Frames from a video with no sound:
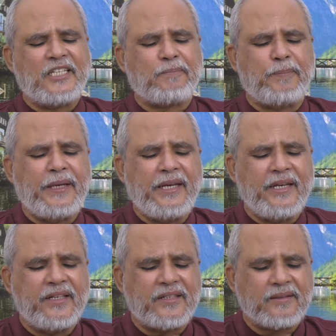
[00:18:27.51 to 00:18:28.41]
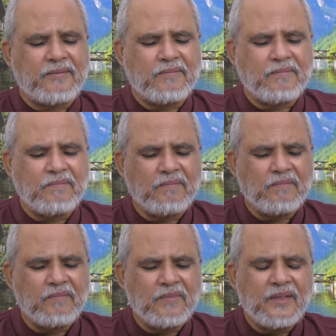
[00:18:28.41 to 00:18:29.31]
speed
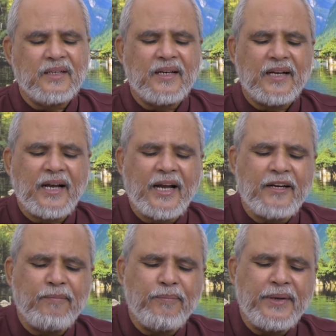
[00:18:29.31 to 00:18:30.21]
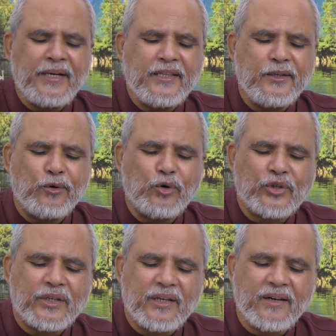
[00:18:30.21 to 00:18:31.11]
and meet the
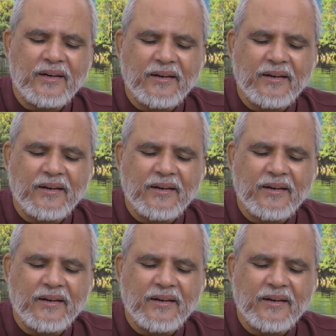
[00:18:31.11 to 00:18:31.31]
ocean.